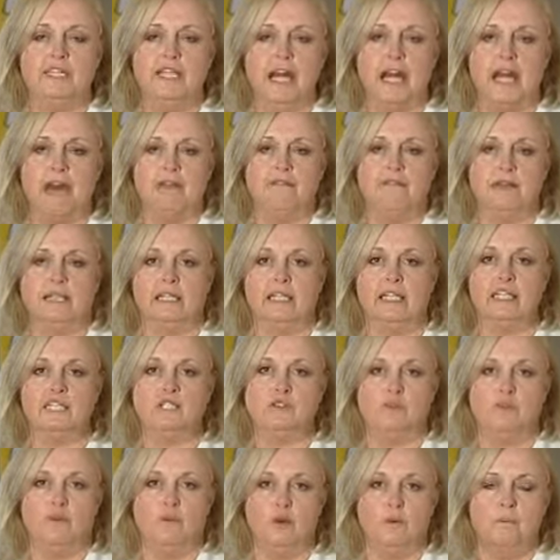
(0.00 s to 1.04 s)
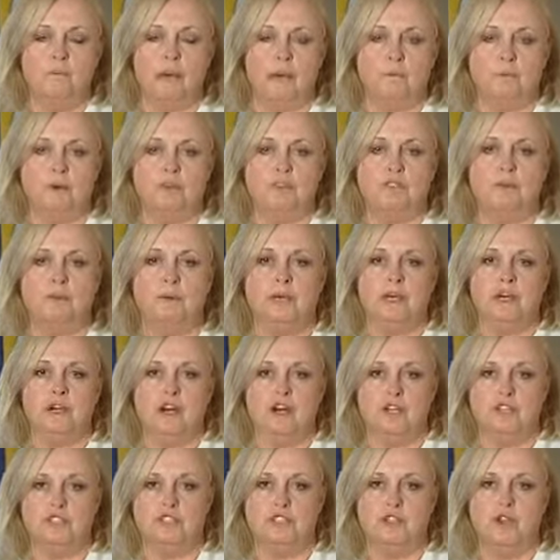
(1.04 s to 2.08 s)
to have at least 4 members
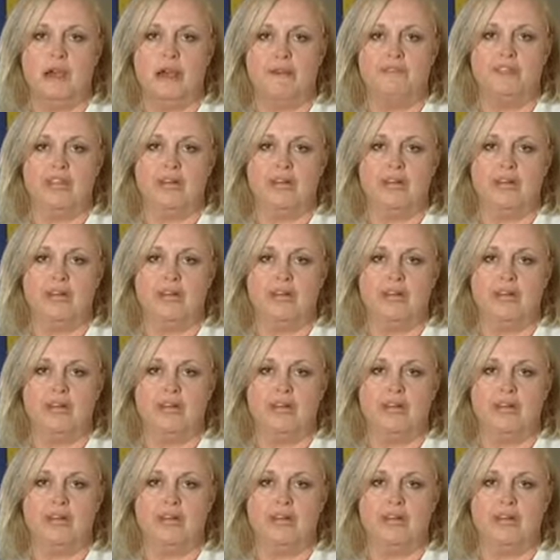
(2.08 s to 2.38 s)
because you have